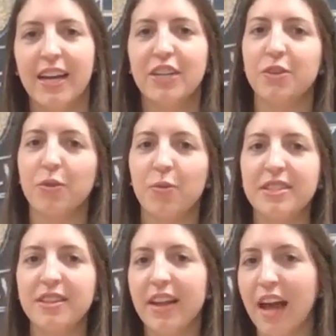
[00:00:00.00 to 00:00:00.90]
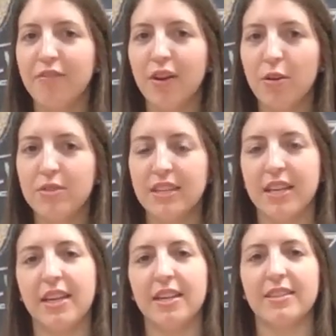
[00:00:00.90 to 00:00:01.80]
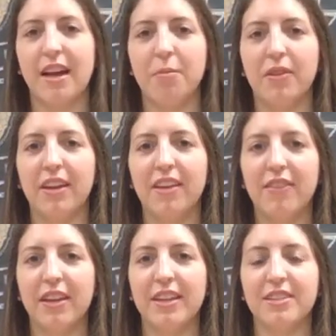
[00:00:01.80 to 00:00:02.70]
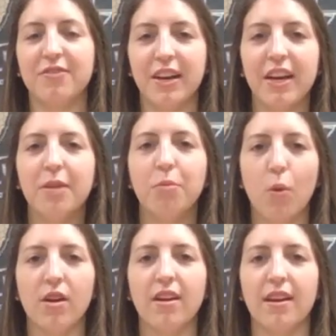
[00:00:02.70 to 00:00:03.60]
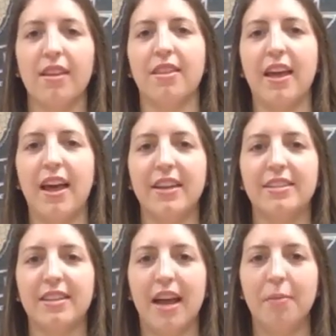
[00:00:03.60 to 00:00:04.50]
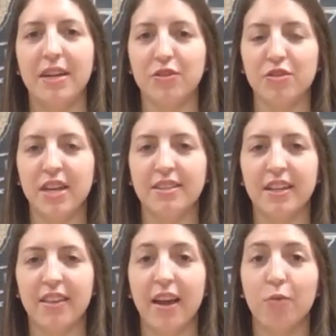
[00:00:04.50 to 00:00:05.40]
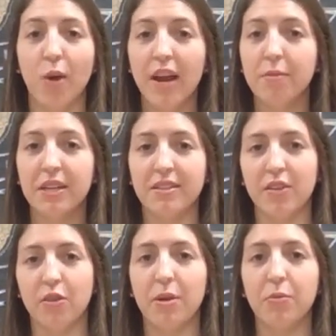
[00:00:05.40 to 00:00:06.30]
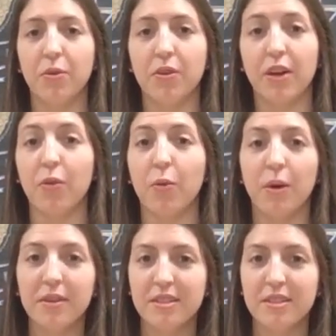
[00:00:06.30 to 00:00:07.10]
So, the reason that I vote is I believe it is very important that I'm exercising that right because other people and other women,